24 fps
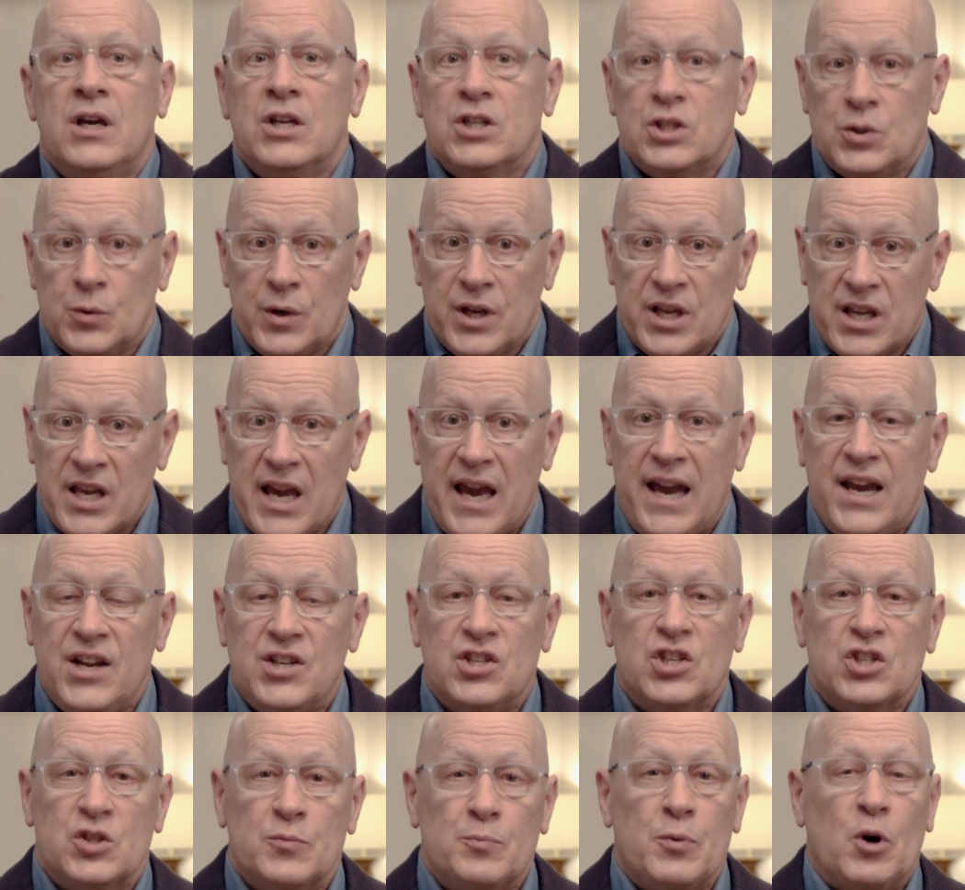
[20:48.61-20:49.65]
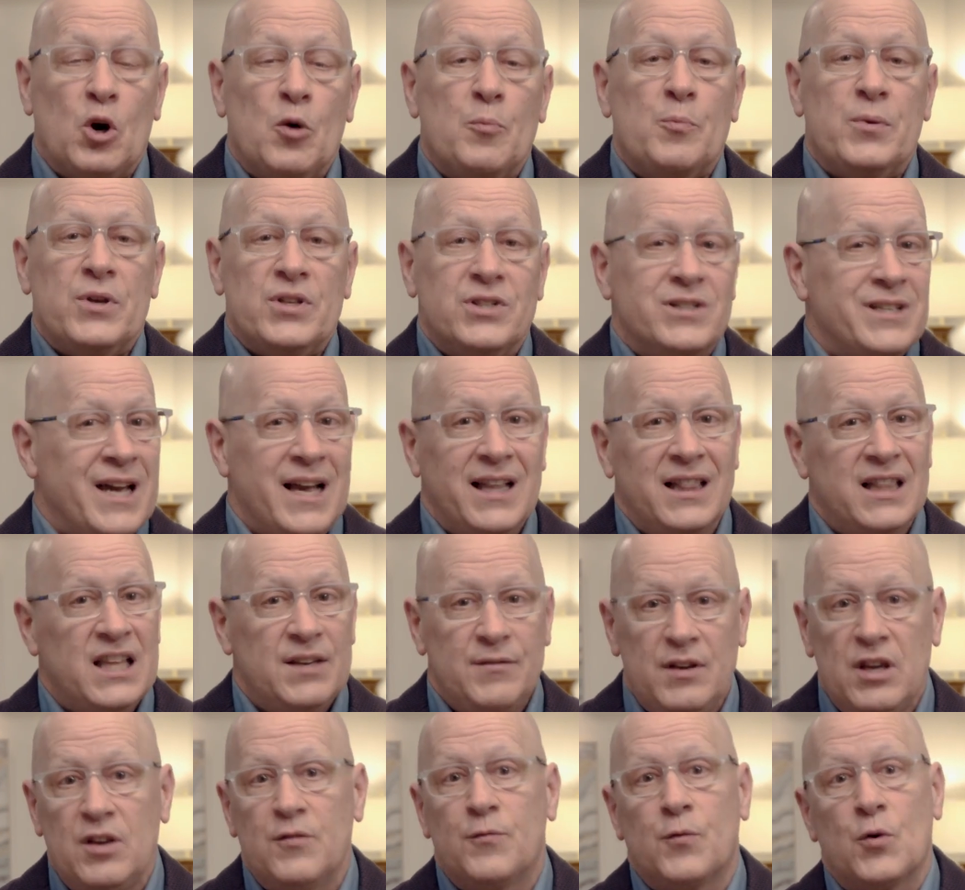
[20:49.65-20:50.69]
to engage His purpose, not
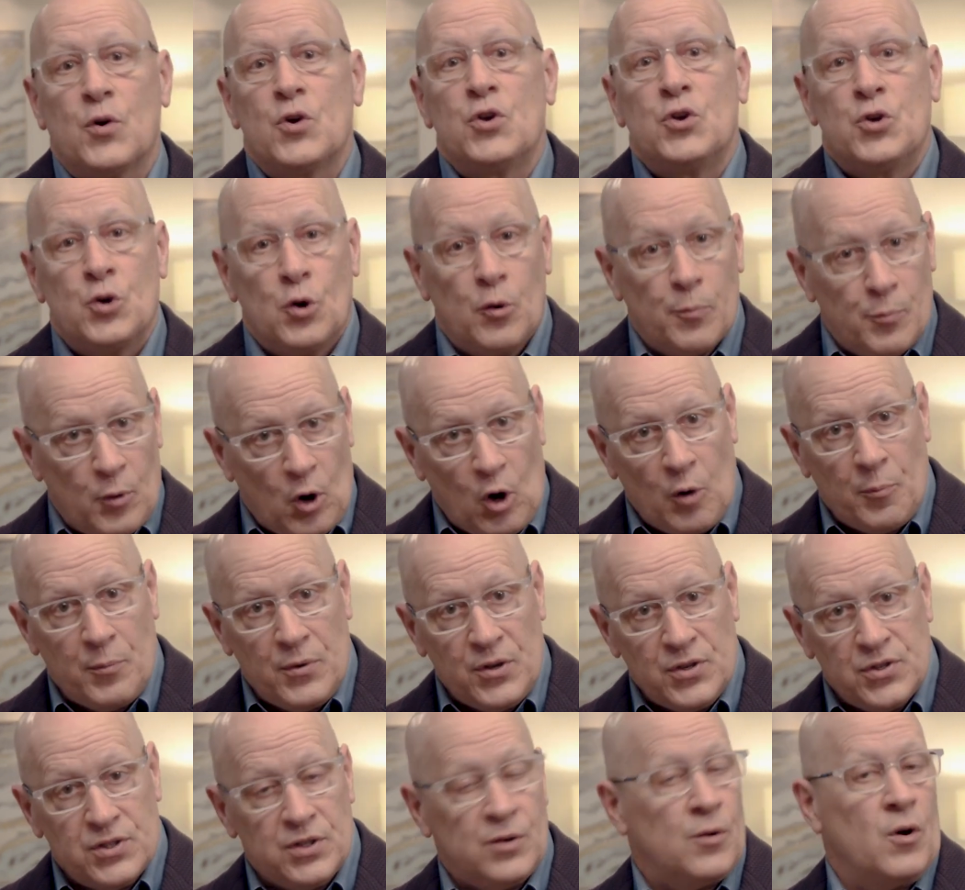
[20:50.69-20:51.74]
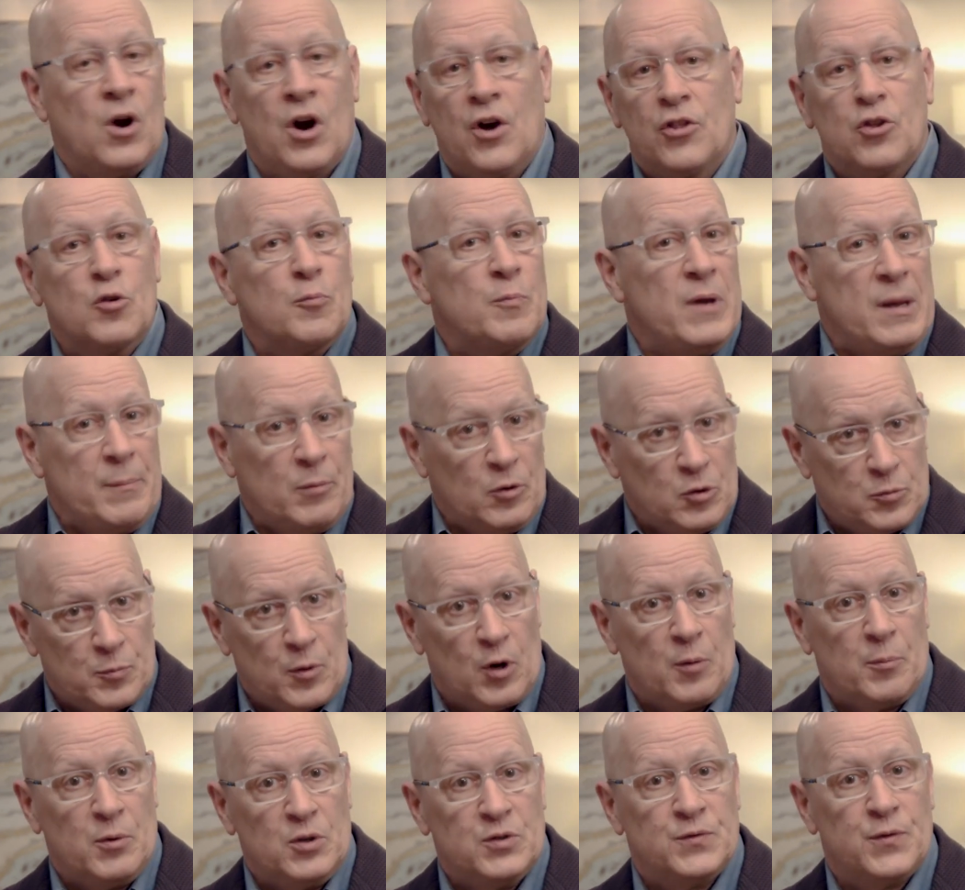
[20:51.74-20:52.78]
living for your purpose or other people's
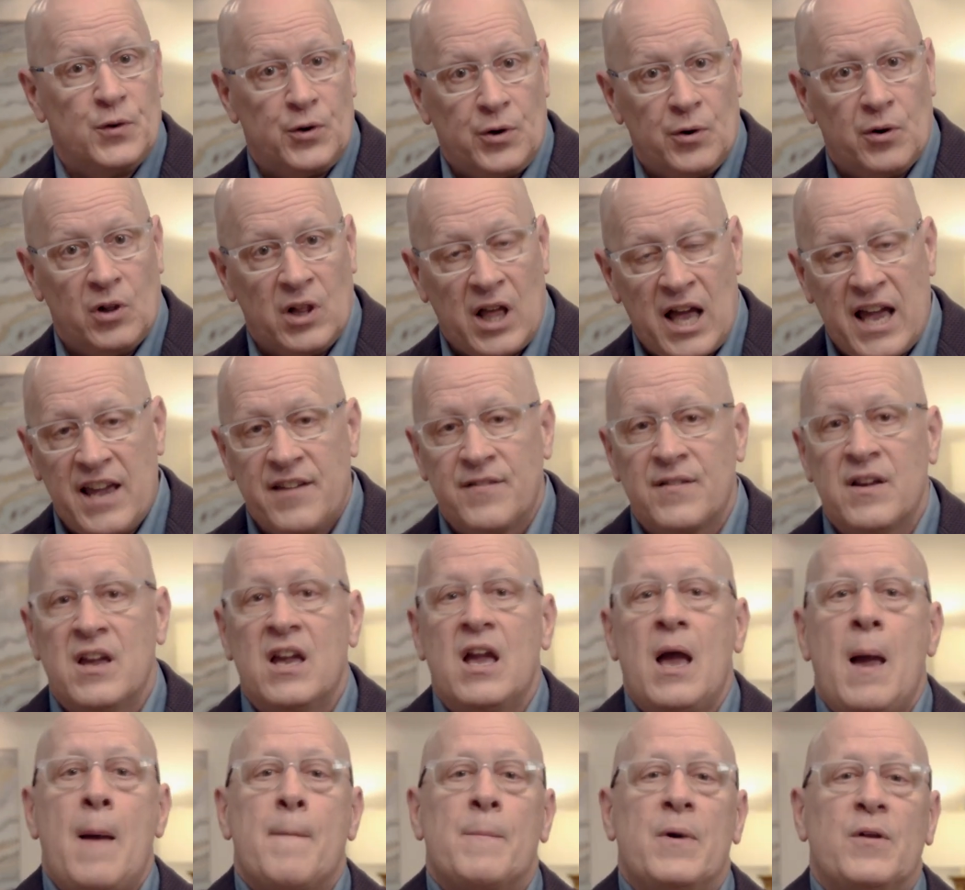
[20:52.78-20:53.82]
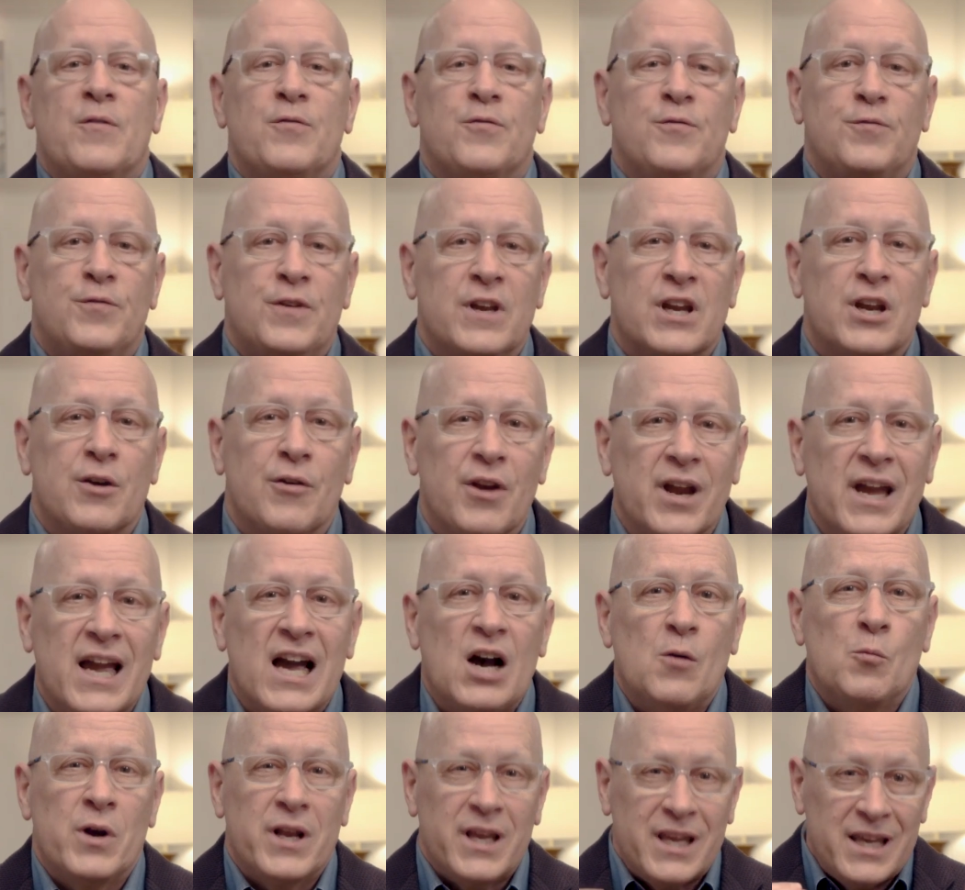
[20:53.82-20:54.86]
purpose for your life, but figuring
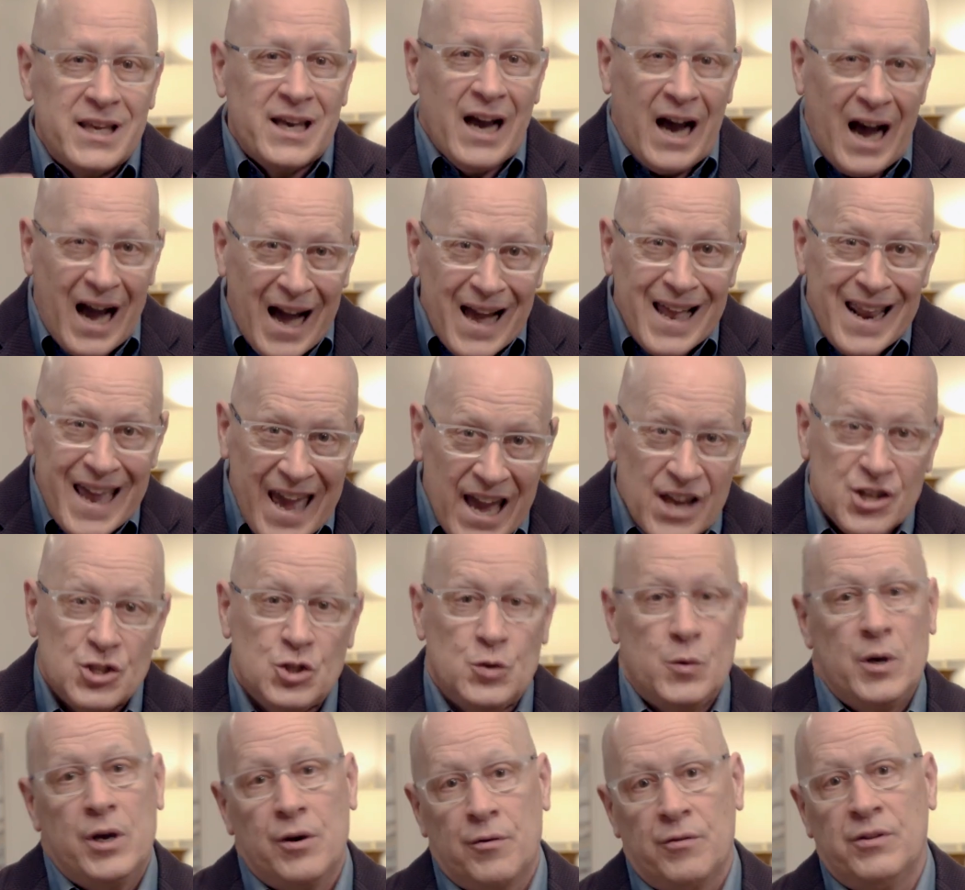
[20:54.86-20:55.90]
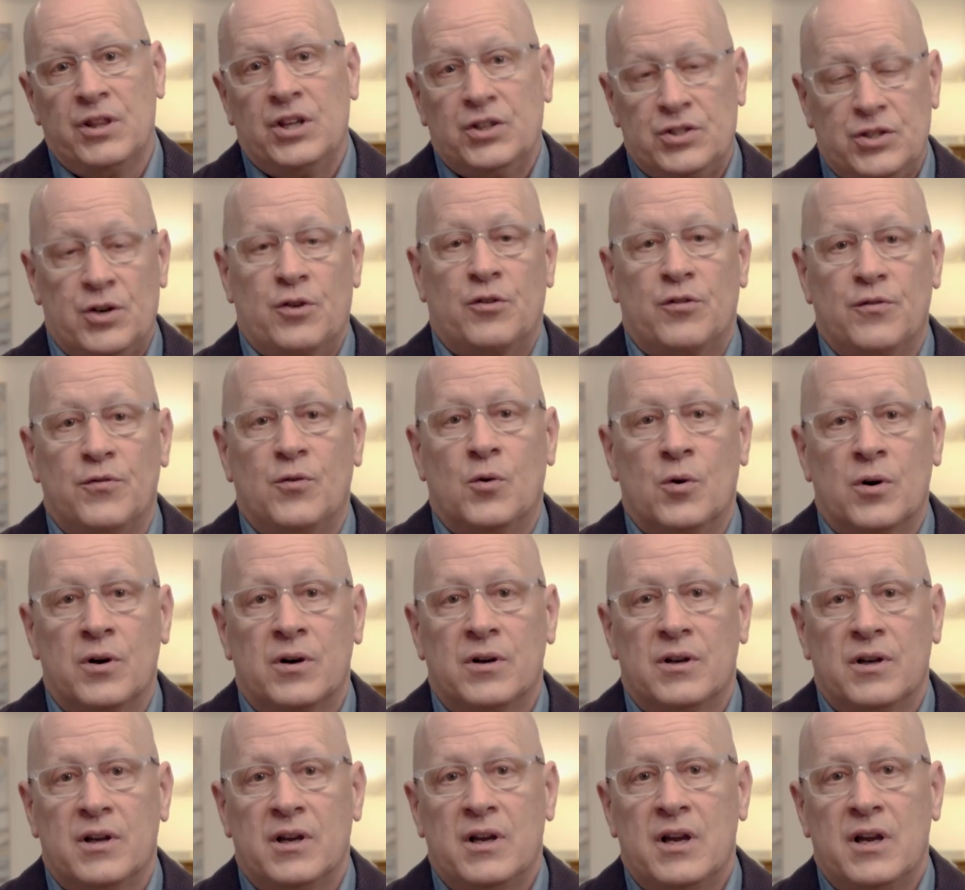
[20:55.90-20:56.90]
out what God has you here on this earth for.